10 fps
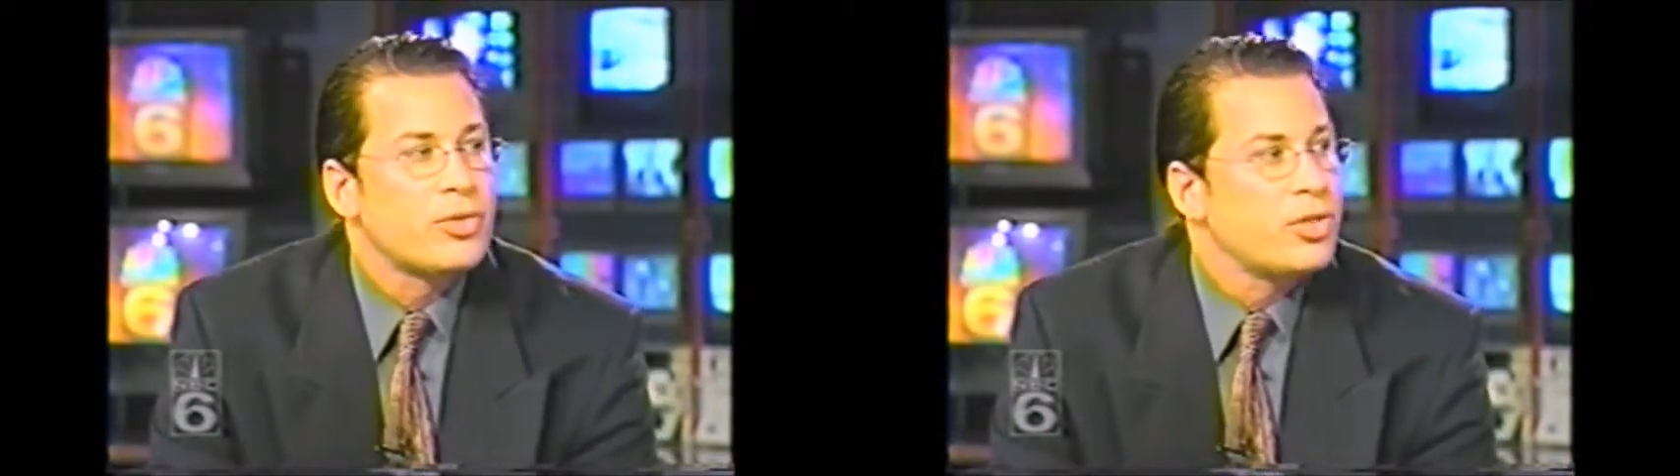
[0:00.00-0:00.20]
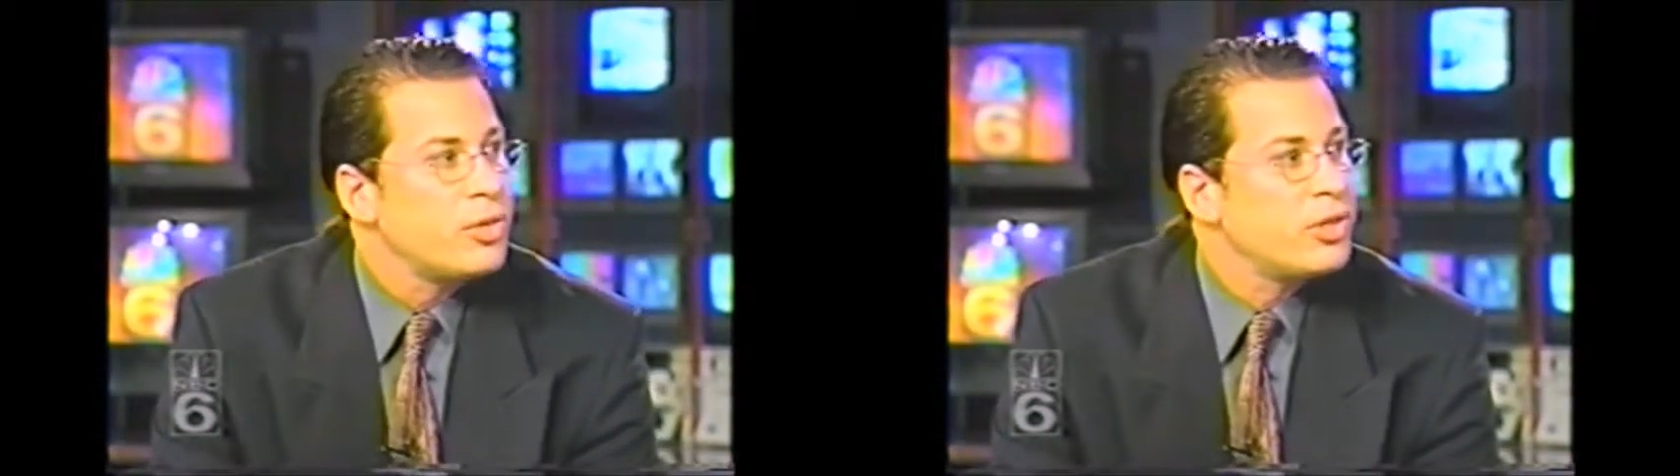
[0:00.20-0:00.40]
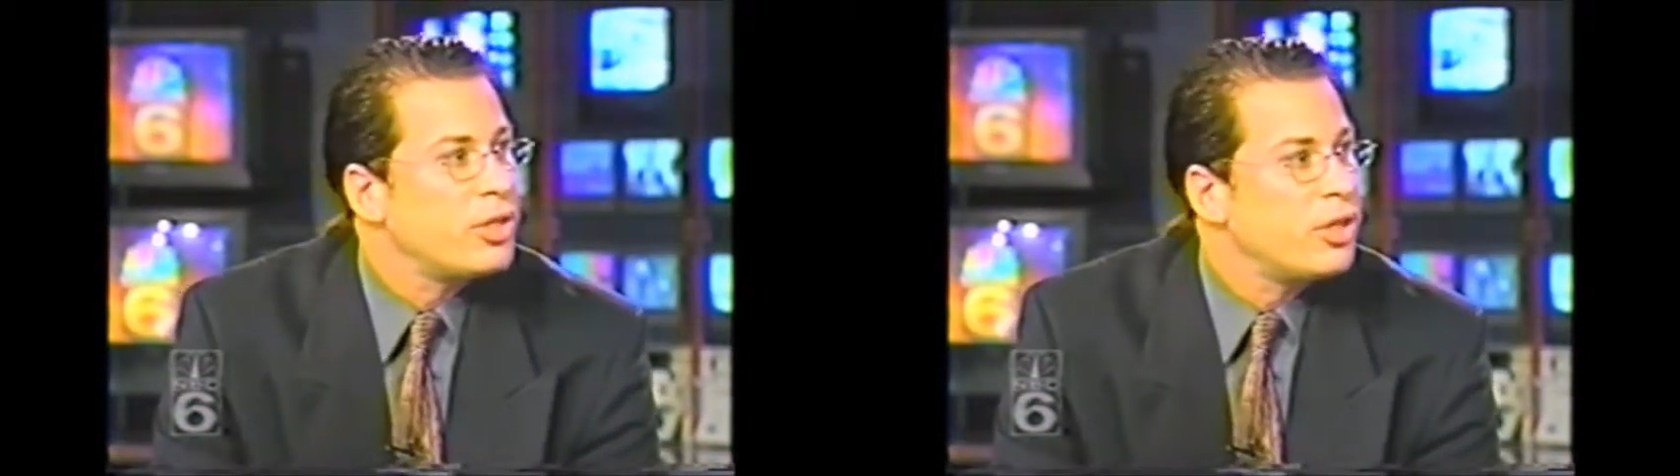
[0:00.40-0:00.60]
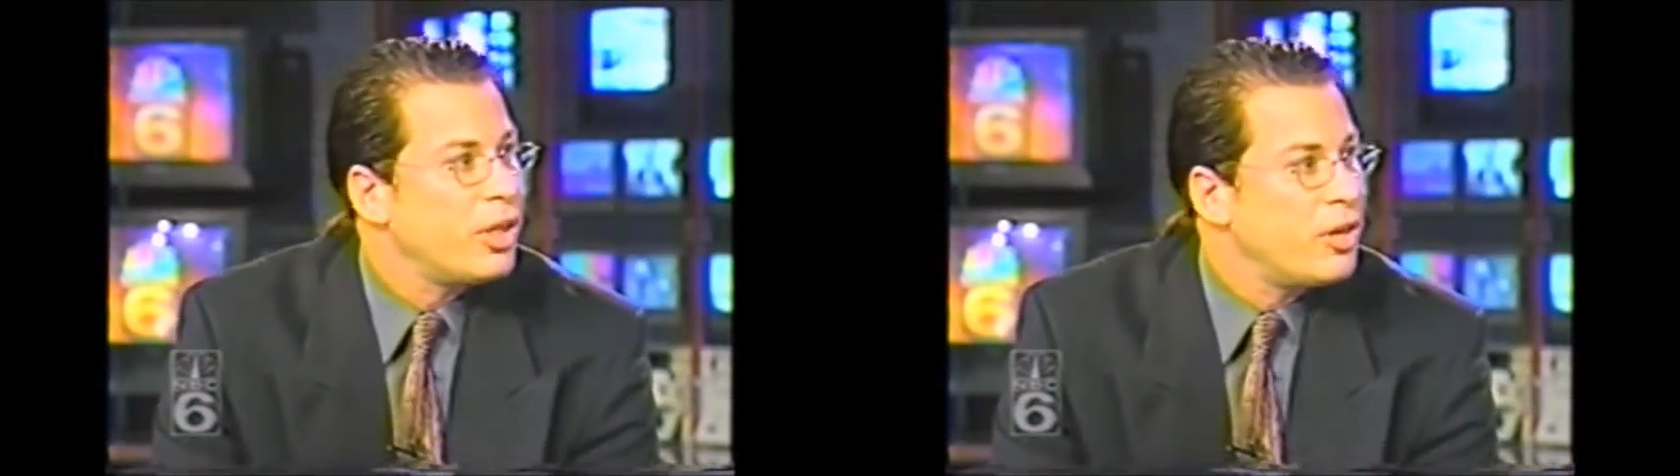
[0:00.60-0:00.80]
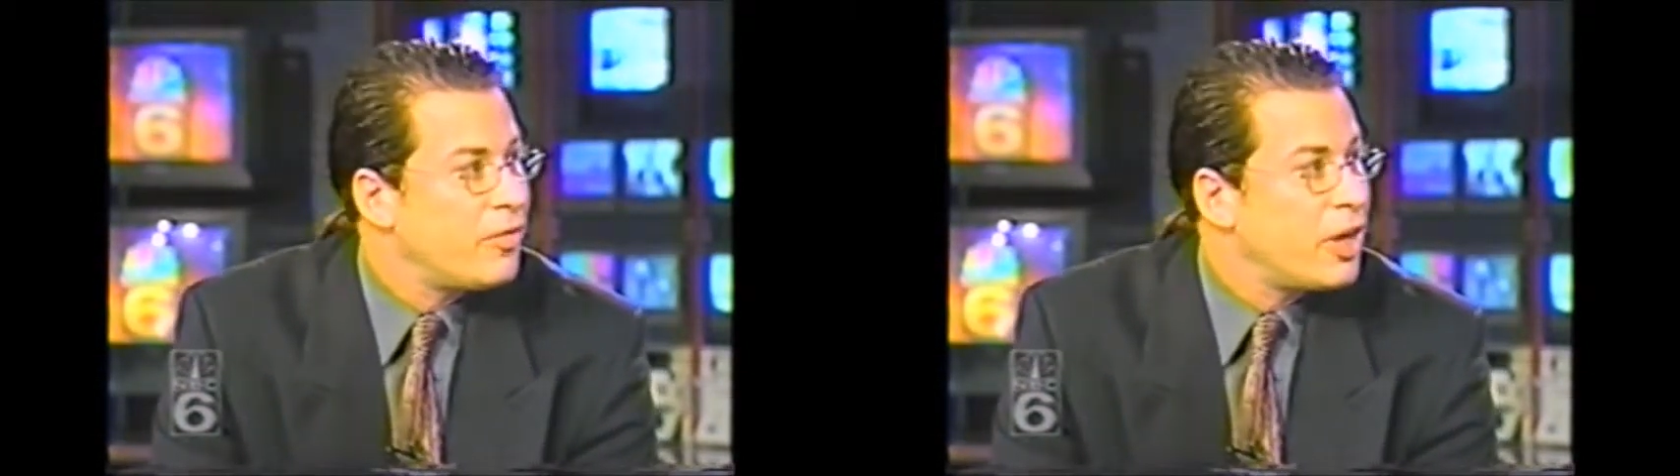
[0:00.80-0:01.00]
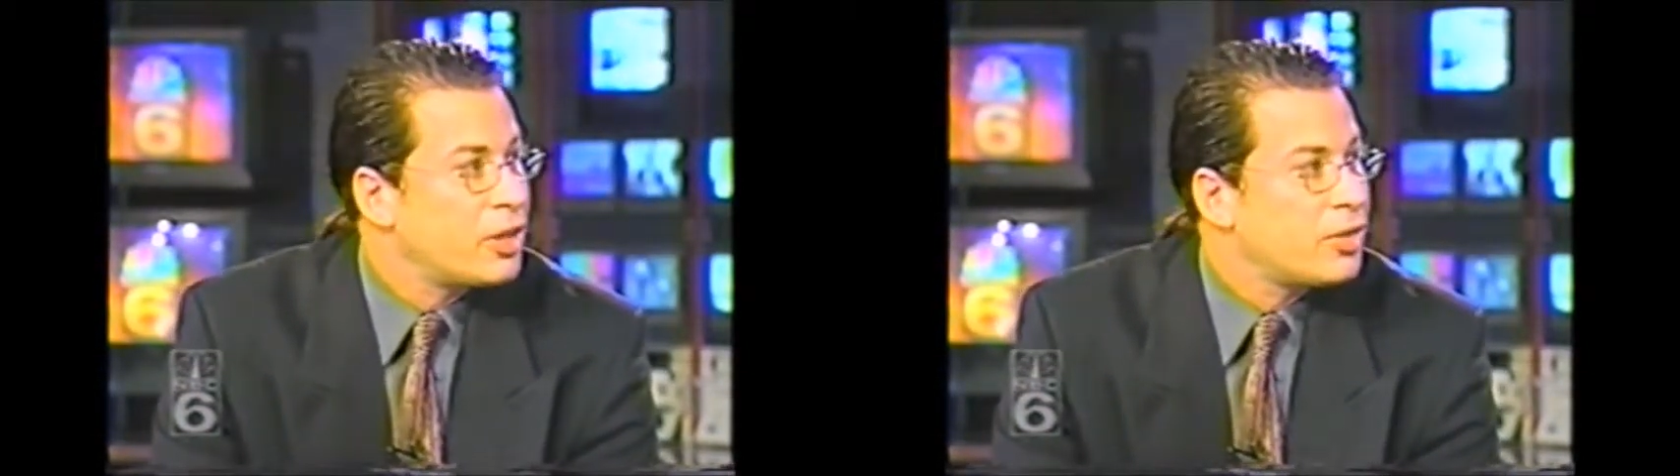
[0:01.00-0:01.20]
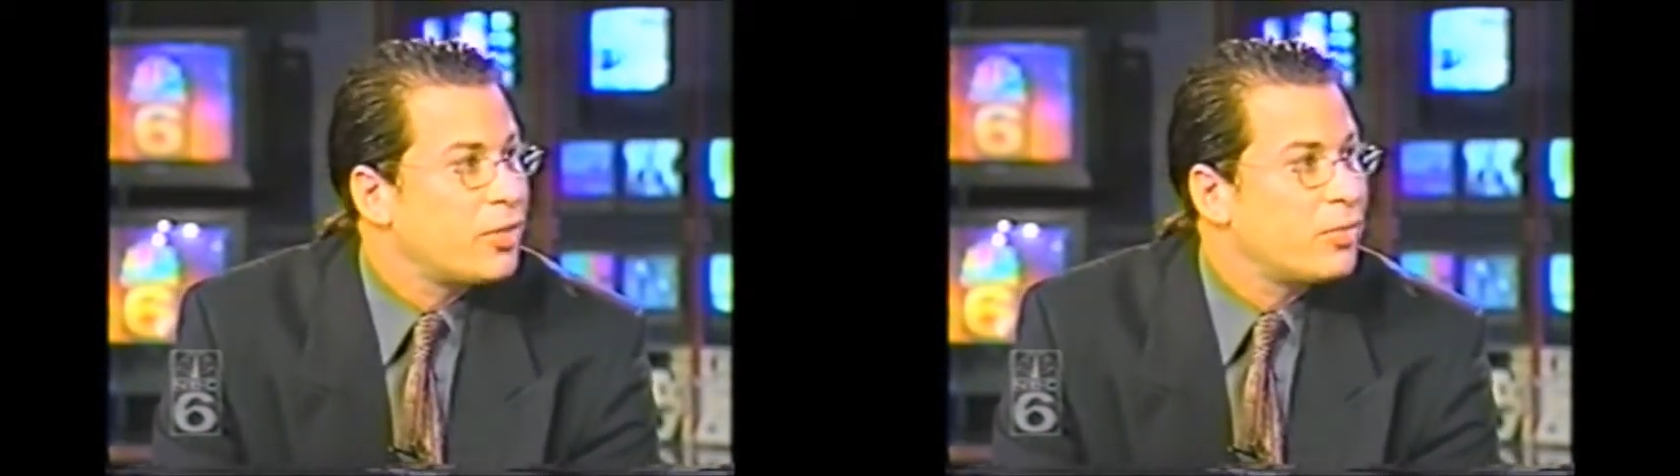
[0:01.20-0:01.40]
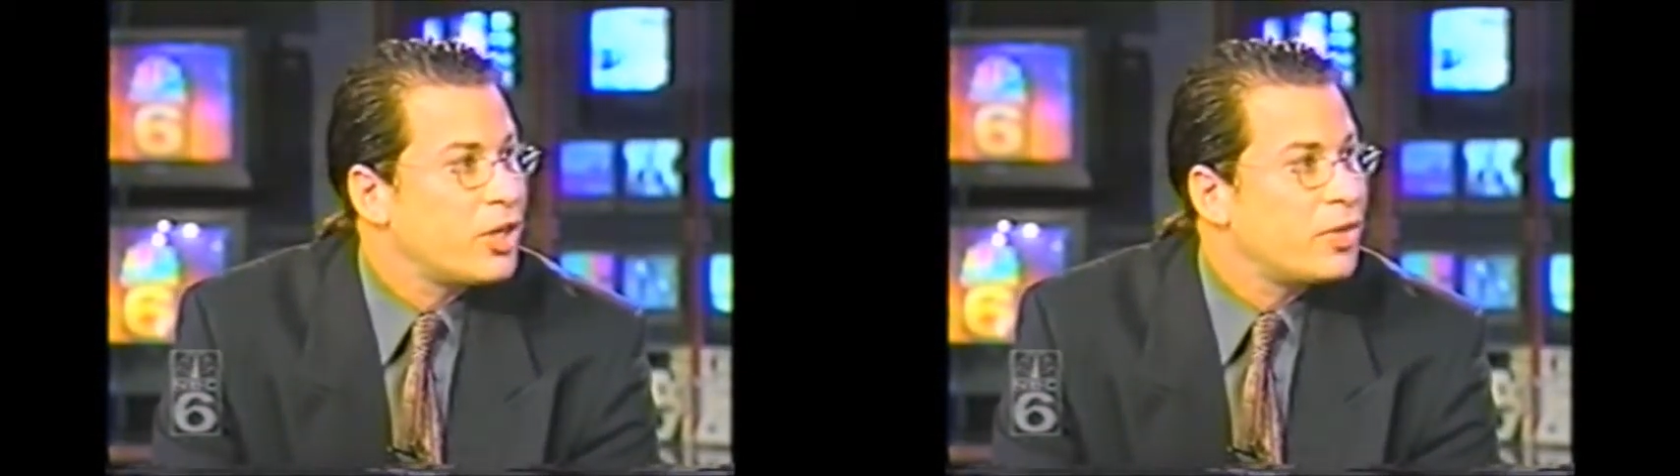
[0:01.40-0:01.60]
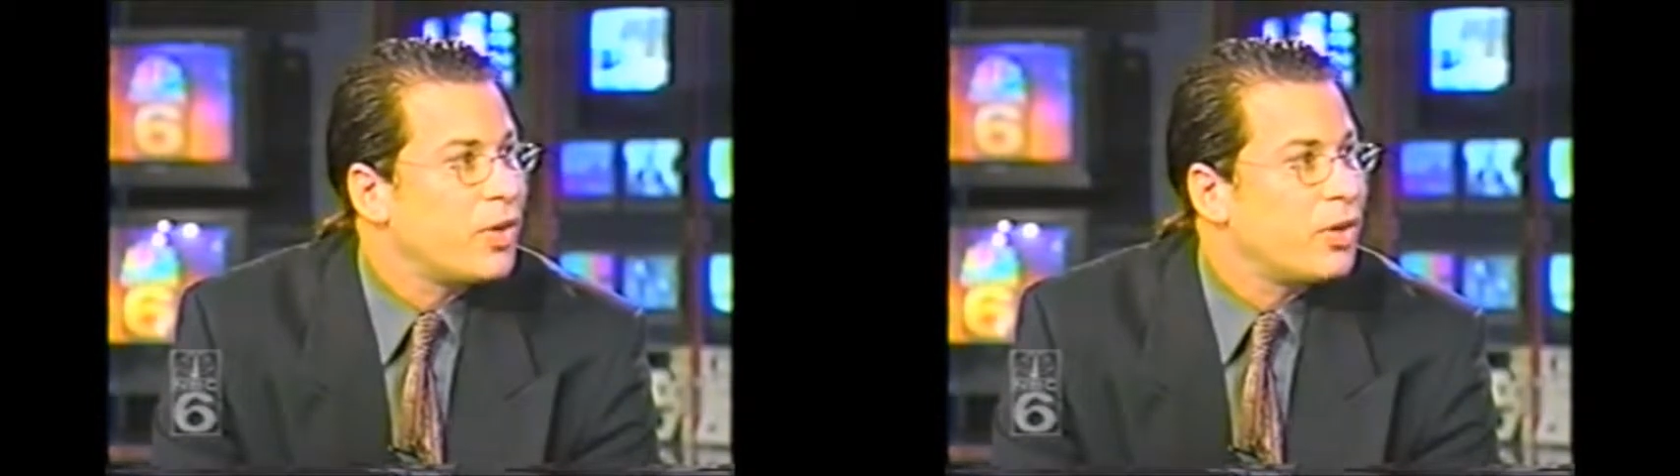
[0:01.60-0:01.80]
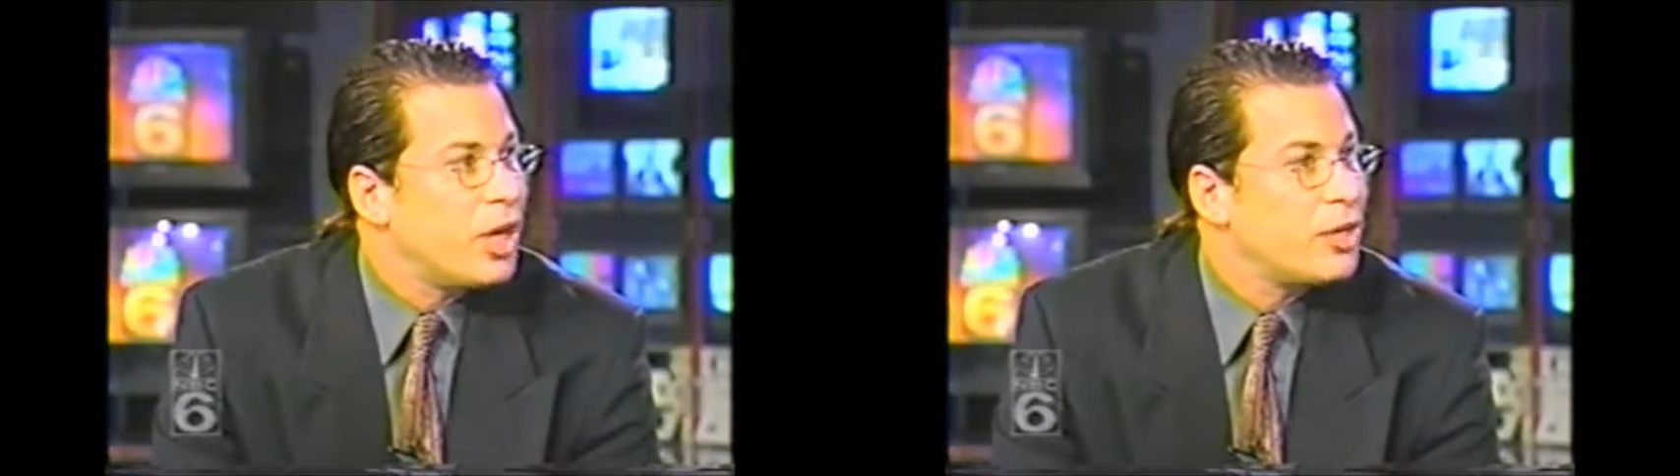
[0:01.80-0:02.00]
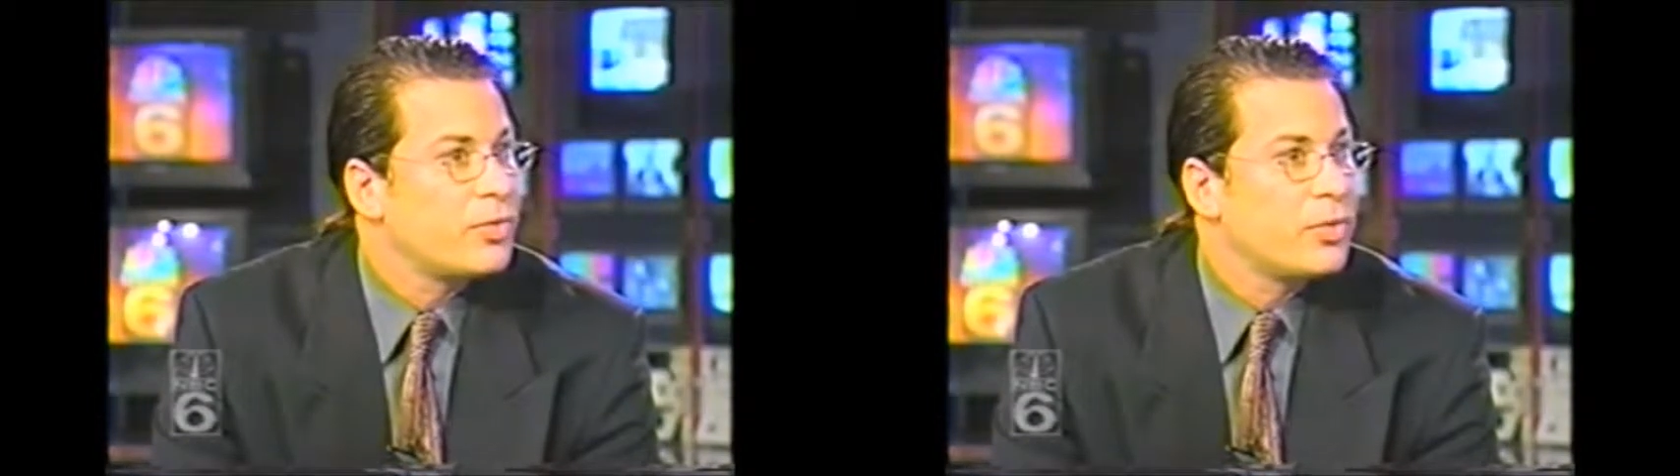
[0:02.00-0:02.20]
serious that they affect us for the rest of our lives.